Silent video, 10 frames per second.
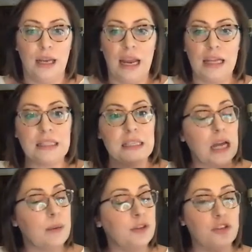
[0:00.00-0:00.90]
It's not
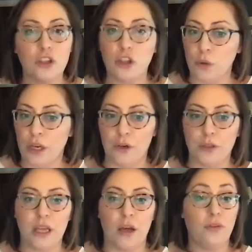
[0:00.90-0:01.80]
about deluding
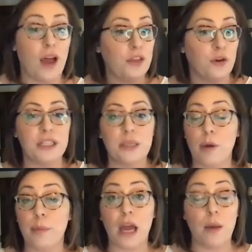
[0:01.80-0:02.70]
yourself either. It's about
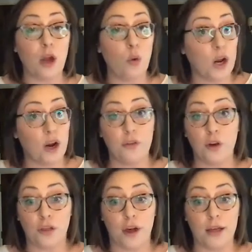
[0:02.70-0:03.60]
becoming aware of your
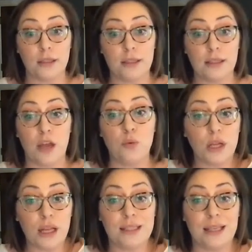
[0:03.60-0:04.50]
thoughts and
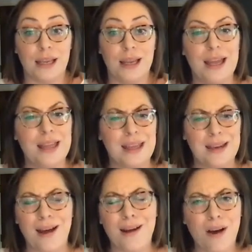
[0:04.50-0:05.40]
realizing that
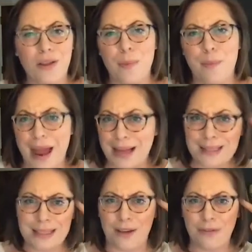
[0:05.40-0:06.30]
not all the bad
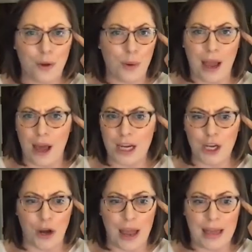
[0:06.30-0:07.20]
stuff going on in
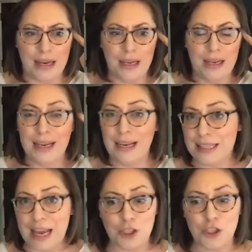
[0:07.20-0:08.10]
your head is
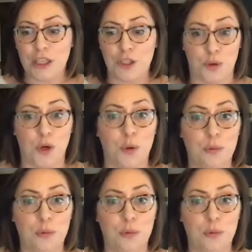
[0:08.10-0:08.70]
actually true.